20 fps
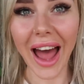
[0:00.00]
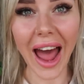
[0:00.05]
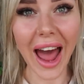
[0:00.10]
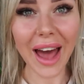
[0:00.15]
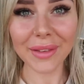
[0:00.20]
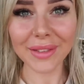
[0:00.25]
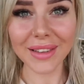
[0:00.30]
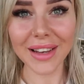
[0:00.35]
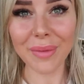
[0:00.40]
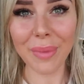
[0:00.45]

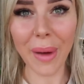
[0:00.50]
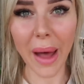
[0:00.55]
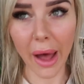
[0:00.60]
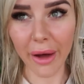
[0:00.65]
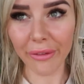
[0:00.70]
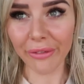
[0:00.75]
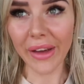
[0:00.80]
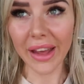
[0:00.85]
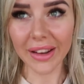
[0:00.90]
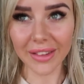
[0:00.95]
absolutely
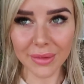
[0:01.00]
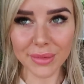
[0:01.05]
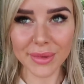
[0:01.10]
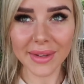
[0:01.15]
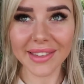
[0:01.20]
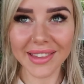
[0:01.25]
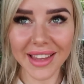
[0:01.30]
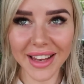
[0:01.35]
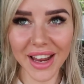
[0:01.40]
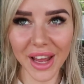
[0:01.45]
perfect. I'm
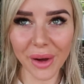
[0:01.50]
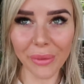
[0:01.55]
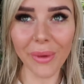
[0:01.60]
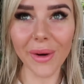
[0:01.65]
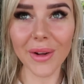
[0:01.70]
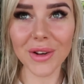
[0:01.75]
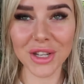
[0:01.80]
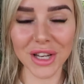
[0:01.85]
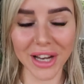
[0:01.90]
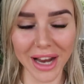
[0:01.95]
just sitting here
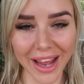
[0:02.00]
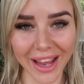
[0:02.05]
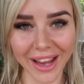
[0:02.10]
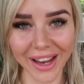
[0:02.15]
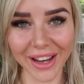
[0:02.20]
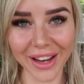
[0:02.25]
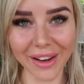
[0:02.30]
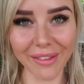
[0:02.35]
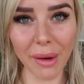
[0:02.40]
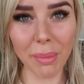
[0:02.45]
watching
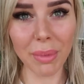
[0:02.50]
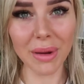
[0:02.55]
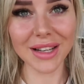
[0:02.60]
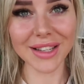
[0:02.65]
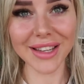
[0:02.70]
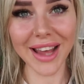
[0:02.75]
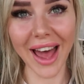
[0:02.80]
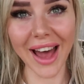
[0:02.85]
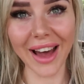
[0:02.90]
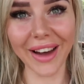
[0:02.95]
it go up
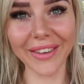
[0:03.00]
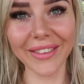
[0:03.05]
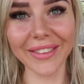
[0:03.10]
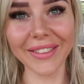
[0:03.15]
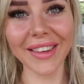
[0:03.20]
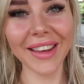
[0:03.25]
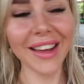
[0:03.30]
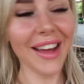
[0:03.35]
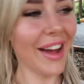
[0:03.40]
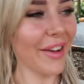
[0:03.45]
and down.
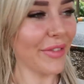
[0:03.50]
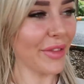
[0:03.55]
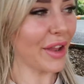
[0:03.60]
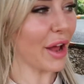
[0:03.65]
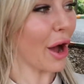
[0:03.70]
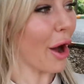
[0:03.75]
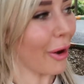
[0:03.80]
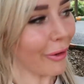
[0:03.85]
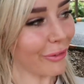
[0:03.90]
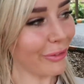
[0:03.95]
And
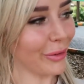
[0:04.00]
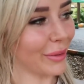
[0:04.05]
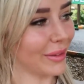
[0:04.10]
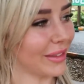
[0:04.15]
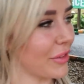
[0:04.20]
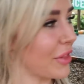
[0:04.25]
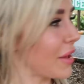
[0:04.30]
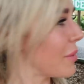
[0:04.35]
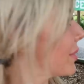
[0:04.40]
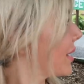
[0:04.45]
then
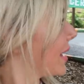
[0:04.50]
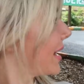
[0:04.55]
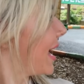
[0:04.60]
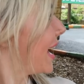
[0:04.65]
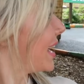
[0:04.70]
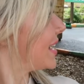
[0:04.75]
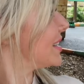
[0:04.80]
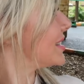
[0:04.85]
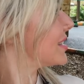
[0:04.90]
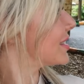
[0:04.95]
afterwards, I think we're going to
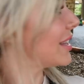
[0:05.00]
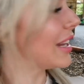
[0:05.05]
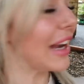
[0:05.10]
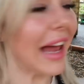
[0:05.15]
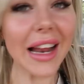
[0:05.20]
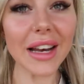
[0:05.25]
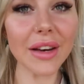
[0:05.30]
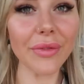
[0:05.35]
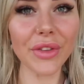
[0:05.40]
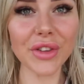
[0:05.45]
head into the
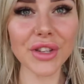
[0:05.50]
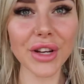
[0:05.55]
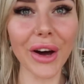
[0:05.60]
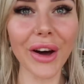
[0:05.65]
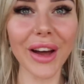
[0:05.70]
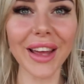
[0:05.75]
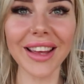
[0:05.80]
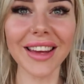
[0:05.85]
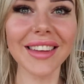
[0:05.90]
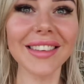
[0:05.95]
Land of the
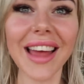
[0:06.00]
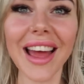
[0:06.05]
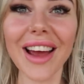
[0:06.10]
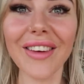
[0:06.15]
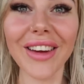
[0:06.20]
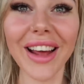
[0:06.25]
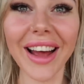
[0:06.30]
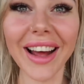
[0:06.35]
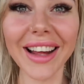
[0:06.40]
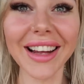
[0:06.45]
Tigers
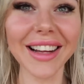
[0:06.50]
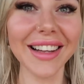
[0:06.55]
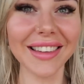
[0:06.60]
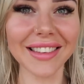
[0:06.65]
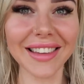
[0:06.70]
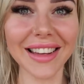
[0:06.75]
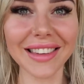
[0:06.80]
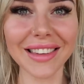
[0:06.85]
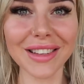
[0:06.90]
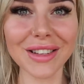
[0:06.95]
area and
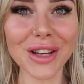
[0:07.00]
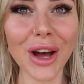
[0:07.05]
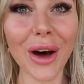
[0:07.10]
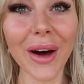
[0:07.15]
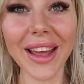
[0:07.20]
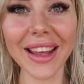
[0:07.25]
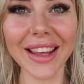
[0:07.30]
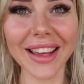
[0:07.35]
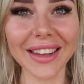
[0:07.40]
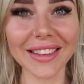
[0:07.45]
see some
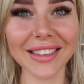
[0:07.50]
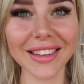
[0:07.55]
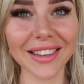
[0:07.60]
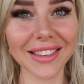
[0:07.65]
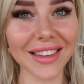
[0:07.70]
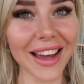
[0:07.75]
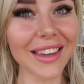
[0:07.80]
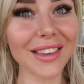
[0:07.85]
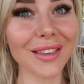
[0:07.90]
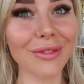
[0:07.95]
tigers,
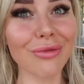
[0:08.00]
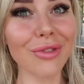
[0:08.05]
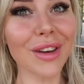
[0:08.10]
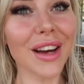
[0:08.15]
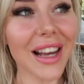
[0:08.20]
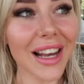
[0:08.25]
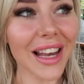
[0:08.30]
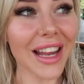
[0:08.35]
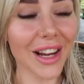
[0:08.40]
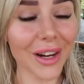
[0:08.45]
because that's
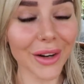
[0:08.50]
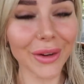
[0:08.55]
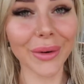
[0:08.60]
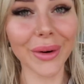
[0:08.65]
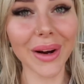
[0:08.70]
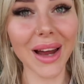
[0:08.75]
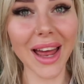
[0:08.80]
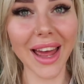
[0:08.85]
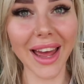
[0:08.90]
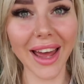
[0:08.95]
really
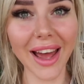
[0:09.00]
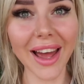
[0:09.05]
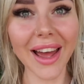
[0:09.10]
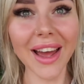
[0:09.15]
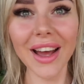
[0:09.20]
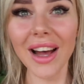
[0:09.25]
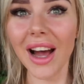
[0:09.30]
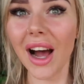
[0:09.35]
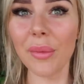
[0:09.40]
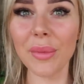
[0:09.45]
cool here.
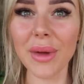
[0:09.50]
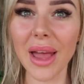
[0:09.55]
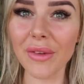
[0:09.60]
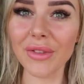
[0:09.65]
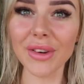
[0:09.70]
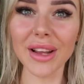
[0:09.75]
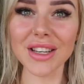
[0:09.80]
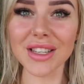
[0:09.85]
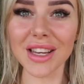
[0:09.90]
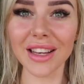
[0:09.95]
We
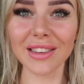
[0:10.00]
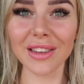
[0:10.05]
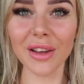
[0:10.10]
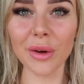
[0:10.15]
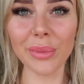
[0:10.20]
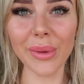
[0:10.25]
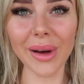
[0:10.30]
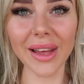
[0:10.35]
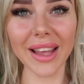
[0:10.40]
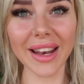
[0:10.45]
haven't actually
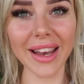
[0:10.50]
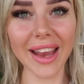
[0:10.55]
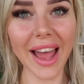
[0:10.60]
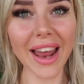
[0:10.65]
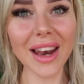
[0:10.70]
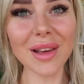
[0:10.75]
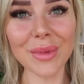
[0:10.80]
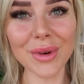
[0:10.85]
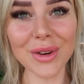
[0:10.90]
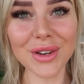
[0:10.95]
stopped by any
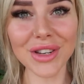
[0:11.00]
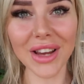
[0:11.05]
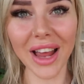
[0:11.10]
animals